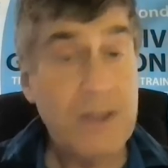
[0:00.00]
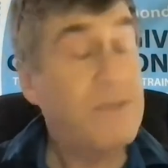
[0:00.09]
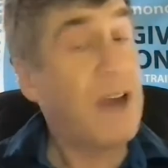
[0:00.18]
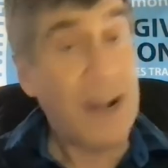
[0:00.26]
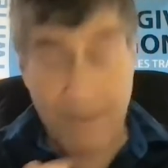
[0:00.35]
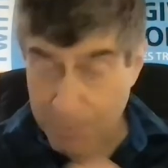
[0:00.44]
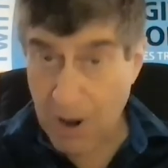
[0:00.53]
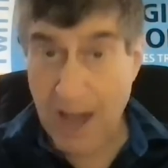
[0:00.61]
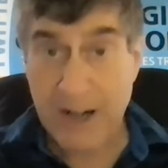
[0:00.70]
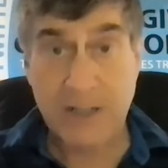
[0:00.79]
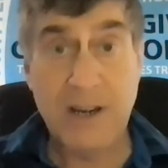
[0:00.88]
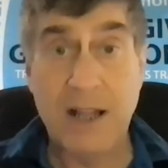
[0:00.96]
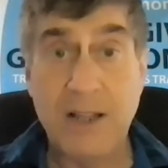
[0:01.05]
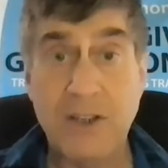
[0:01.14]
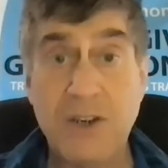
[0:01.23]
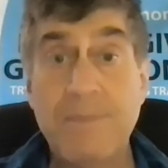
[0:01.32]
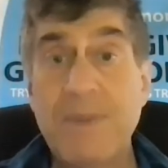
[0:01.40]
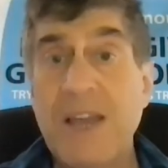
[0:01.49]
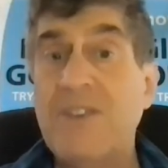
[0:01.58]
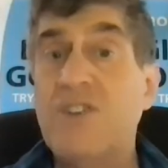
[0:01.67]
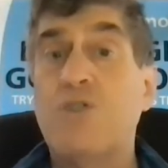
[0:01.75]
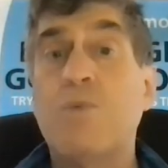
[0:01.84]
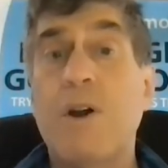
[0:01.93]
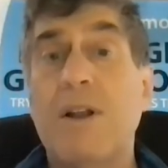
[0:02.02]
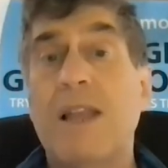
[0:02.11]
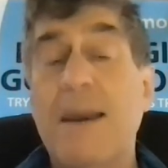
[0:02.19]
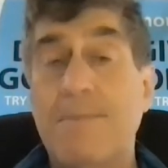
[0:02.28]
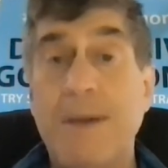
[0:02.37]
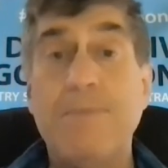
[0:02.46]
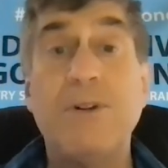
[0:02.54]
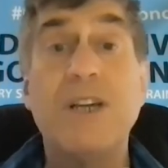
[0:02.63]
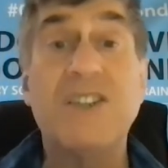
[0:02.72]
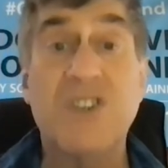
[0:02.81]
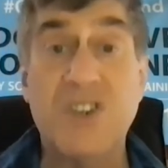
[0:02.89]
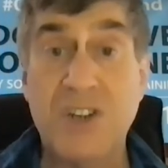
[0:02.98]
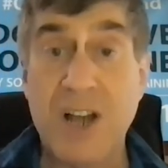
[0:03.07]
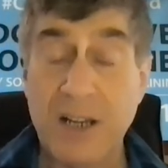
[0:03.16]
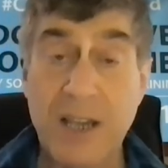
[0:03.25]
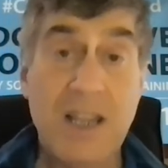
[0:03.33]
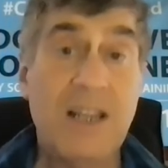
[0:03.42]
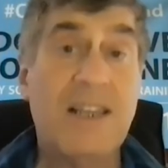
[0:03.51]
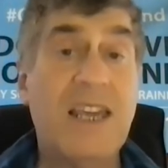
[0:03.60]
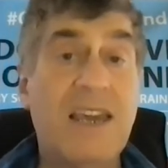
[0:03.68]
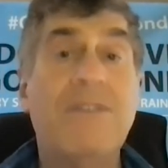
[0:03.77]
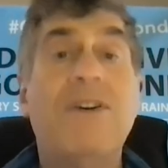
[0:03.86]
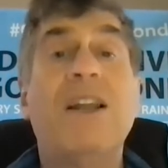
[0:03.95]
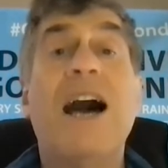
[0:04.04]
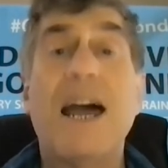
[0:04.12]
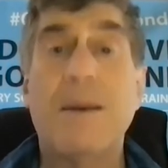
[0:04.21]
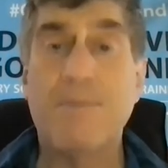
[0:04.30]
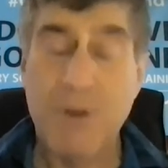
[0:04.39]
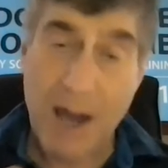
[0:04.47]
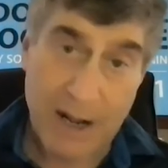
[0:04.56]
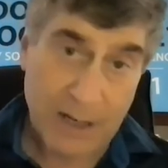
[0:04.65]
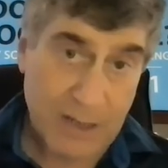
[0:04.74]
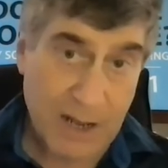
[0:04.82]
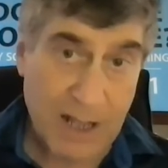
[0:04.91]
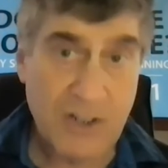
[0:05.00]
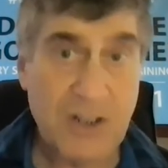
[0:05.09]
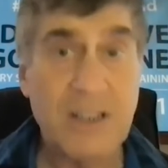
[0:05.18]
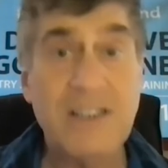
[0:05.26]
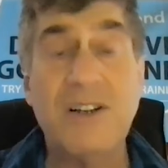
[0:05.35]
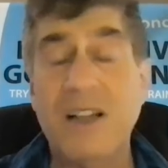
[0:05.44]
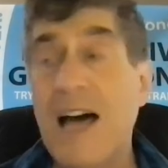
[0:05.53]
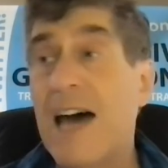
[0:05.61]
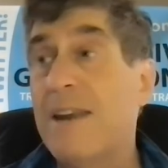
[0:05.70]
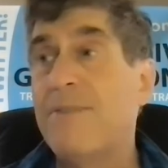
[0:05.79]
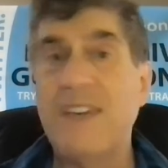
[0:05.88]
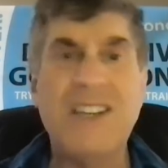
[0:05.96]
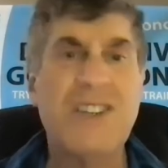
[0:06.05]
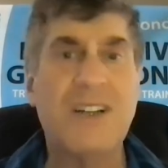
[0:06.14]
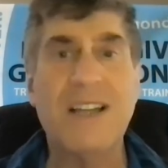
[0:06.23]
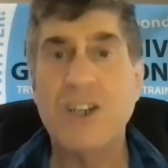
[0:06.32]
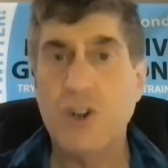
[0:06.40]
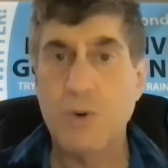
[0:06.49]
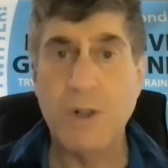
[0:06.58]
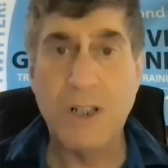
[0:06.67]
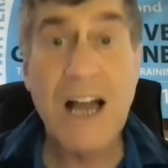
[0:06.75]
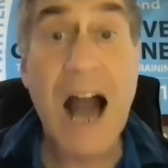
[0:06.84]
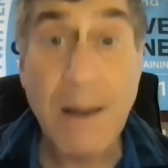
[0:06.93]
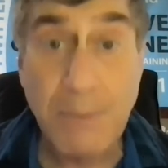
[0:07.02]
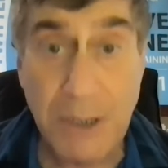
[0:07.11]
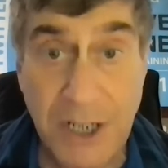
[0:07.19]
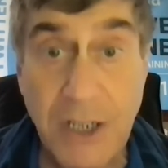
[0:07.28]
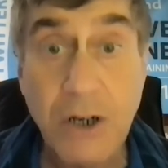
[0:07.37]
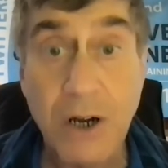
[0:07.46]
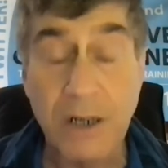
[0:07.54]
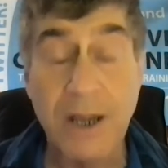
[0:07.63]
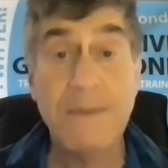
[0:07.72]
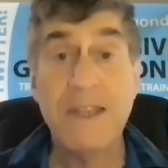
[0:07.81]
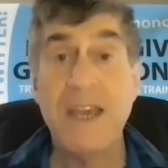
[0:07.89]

You've got to have product knowledge. And this is where a lot of people get stuck. They give a lot of product knowledge, a little, a lot of intellectual gobbledygook.